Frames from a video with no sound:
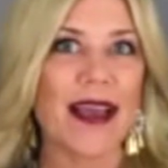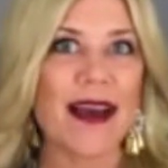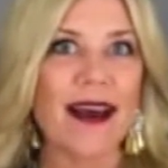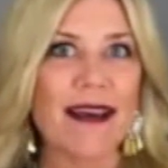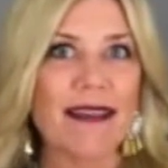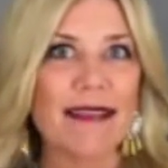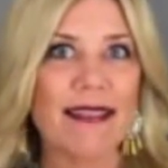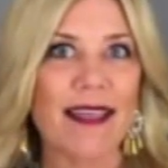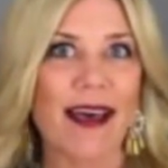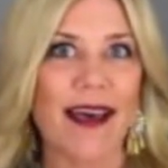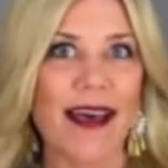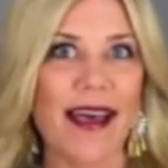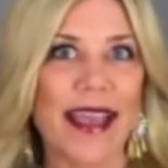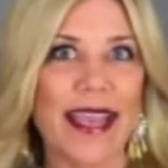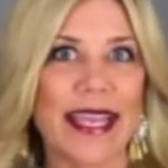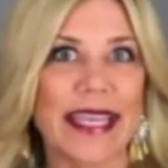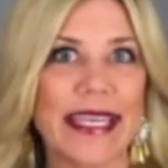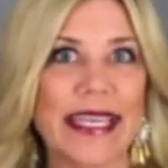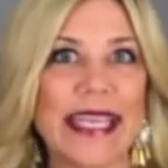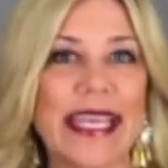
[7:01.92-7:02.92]

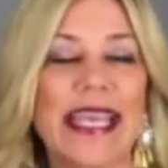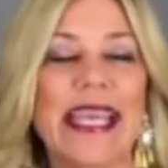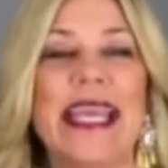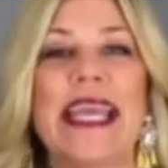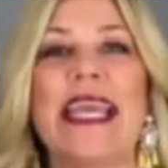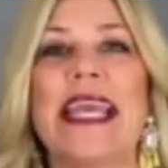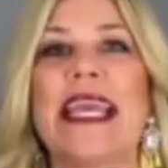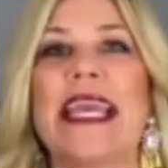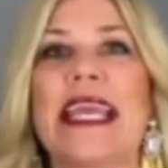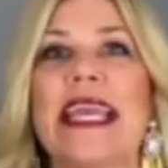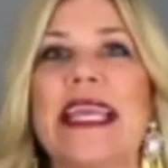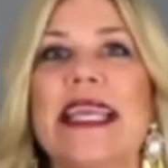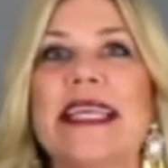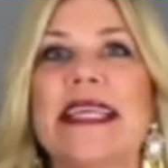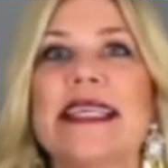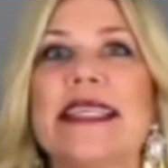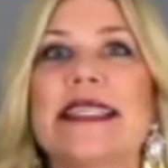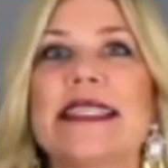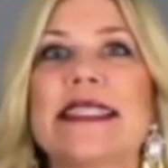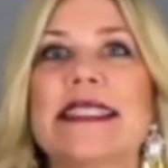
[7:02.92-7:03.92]
online
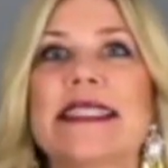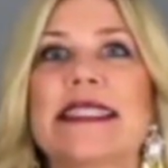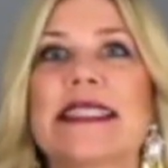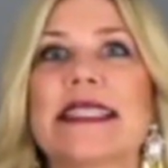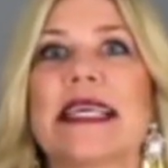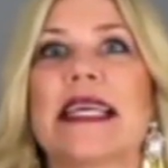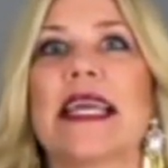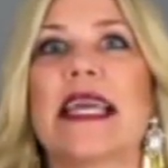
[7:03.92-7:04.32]
is